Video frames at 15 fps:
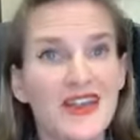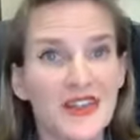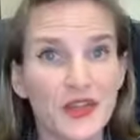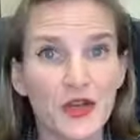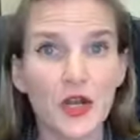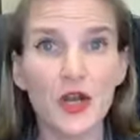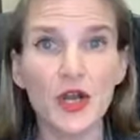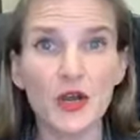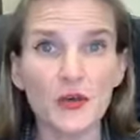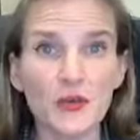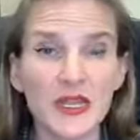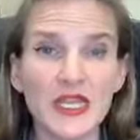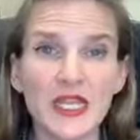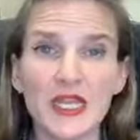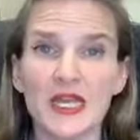They're
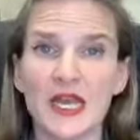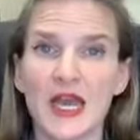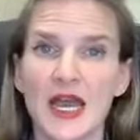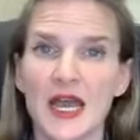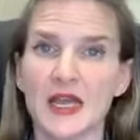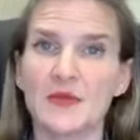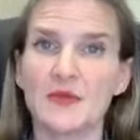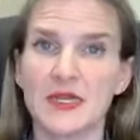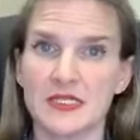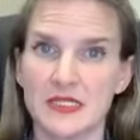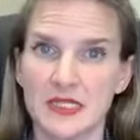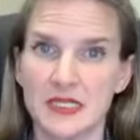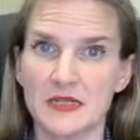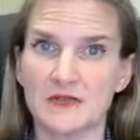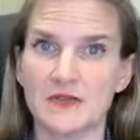already at a high
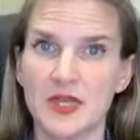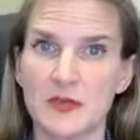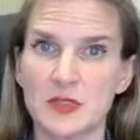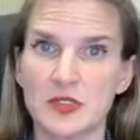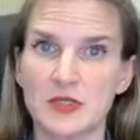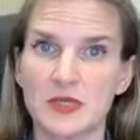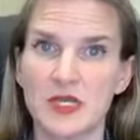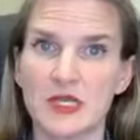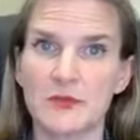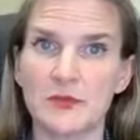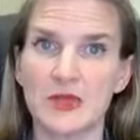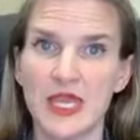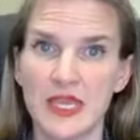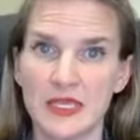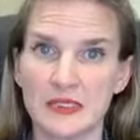resting inflammatory
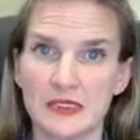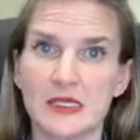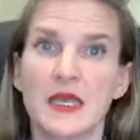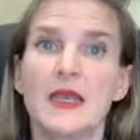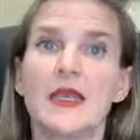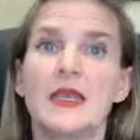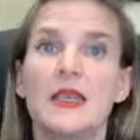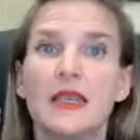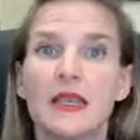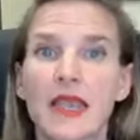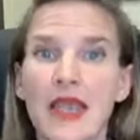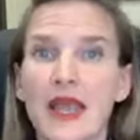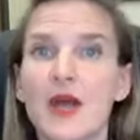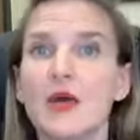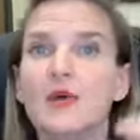pace.
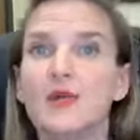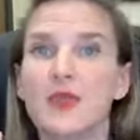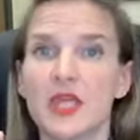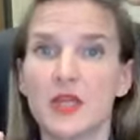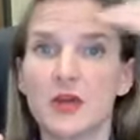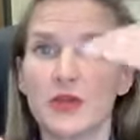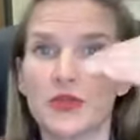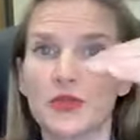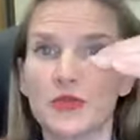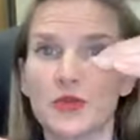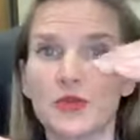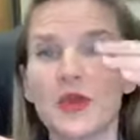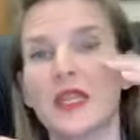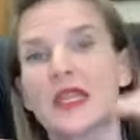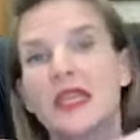Now they go through
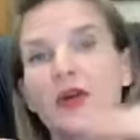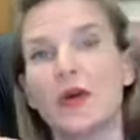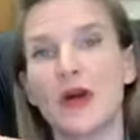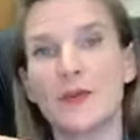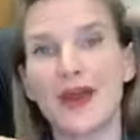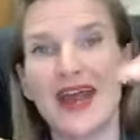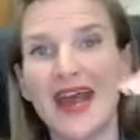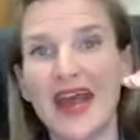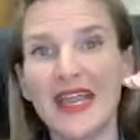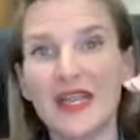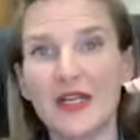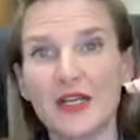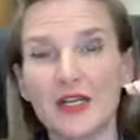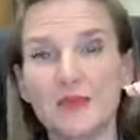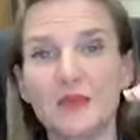and they go up
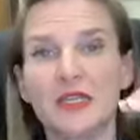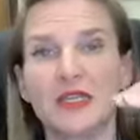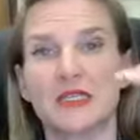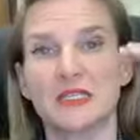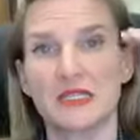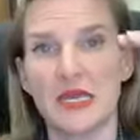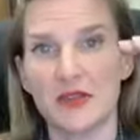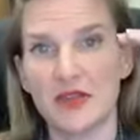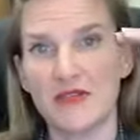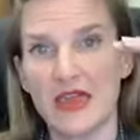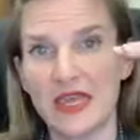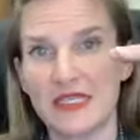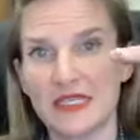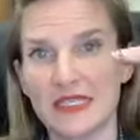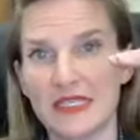higher because now they've
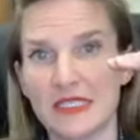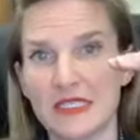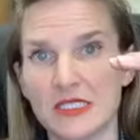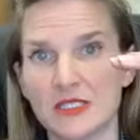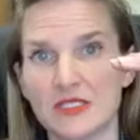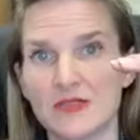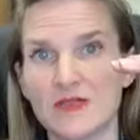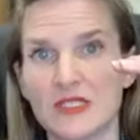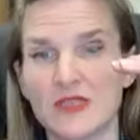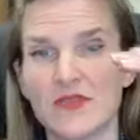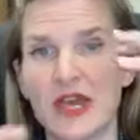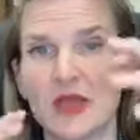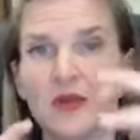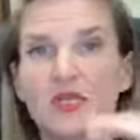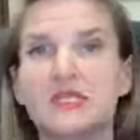had this insult of this
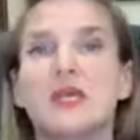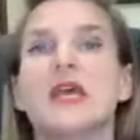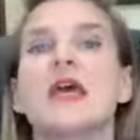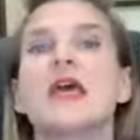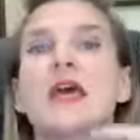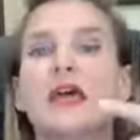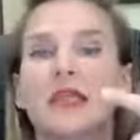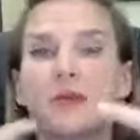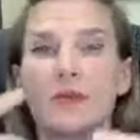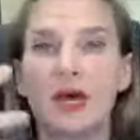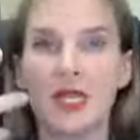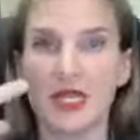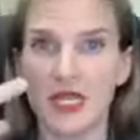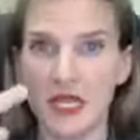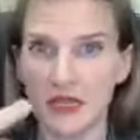virus, and the
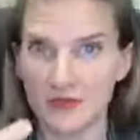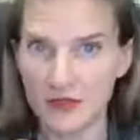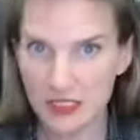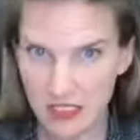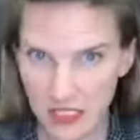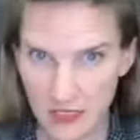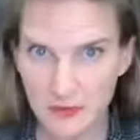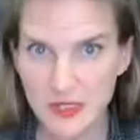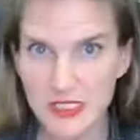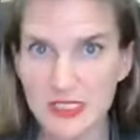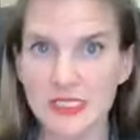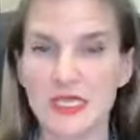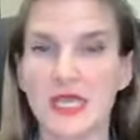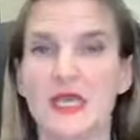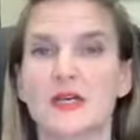body kind of tips the
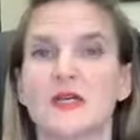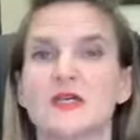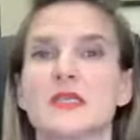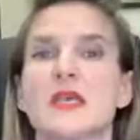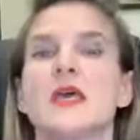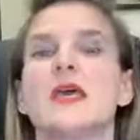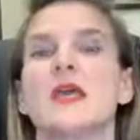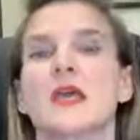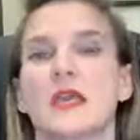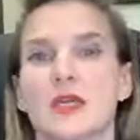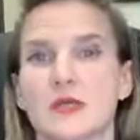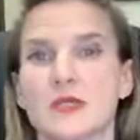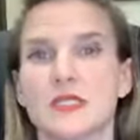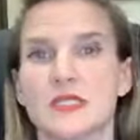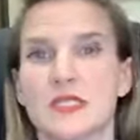scales and
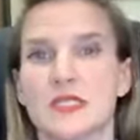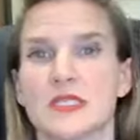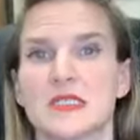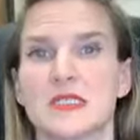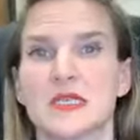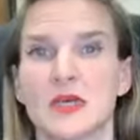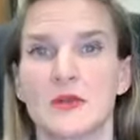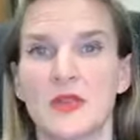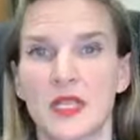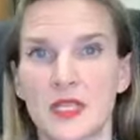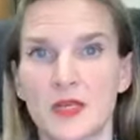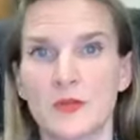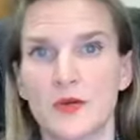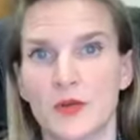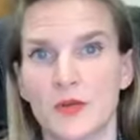goes into this uh,
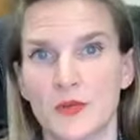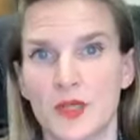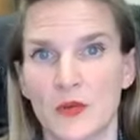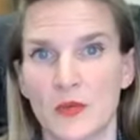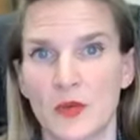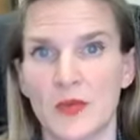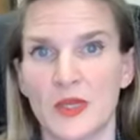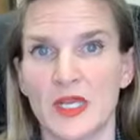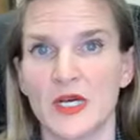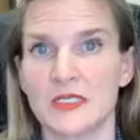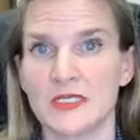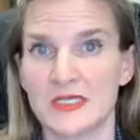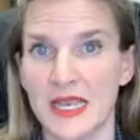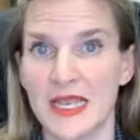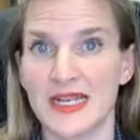inappropriate, what we call
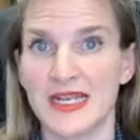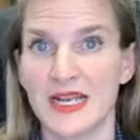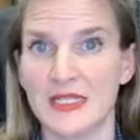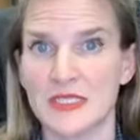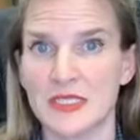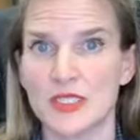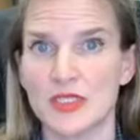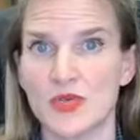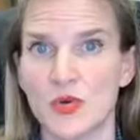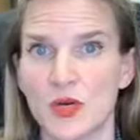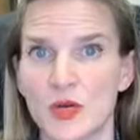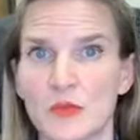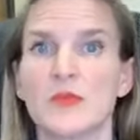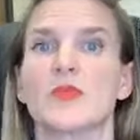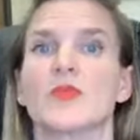cytokine
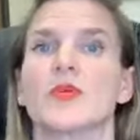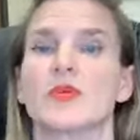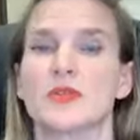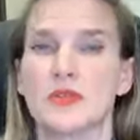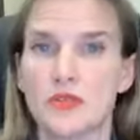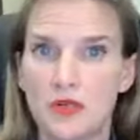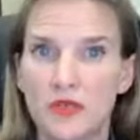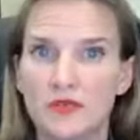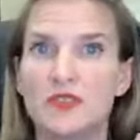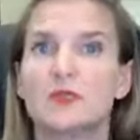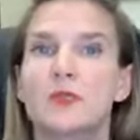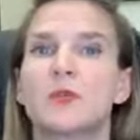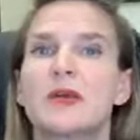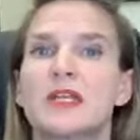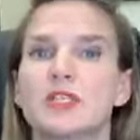storm, where it sort of is
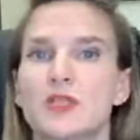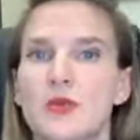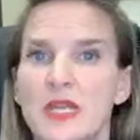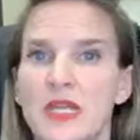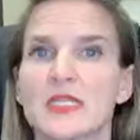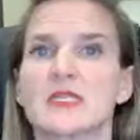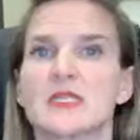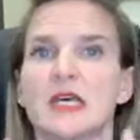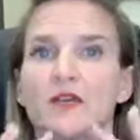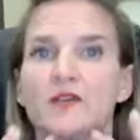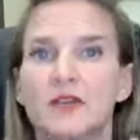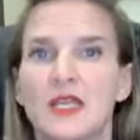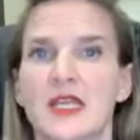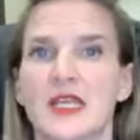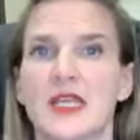perpetuating itself
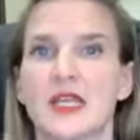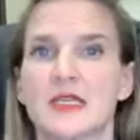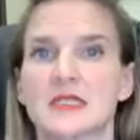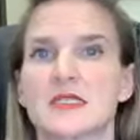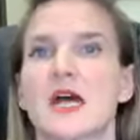and it can't